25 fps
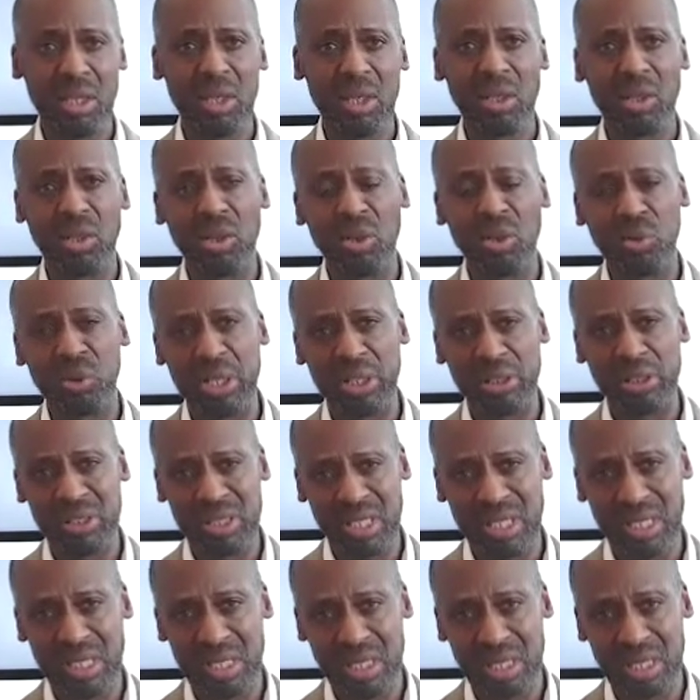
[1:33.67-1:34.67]
or where
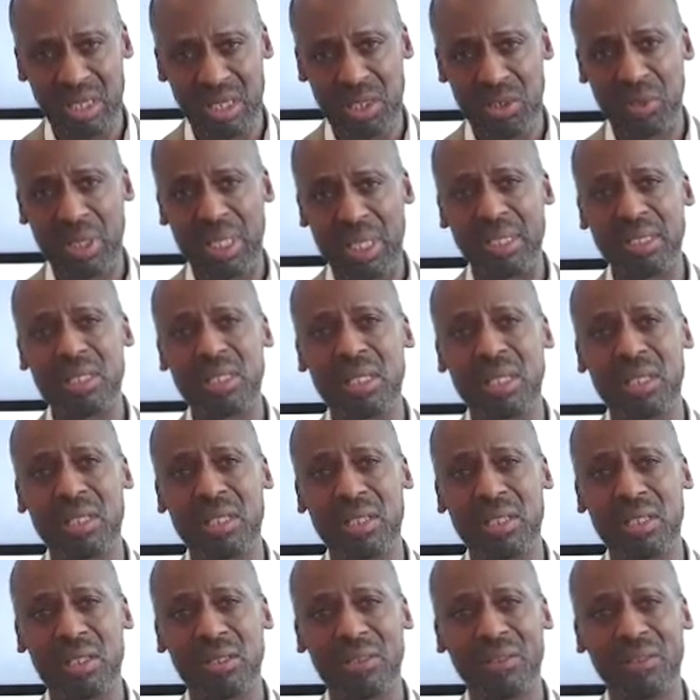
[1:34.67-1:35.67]
it's easy to access.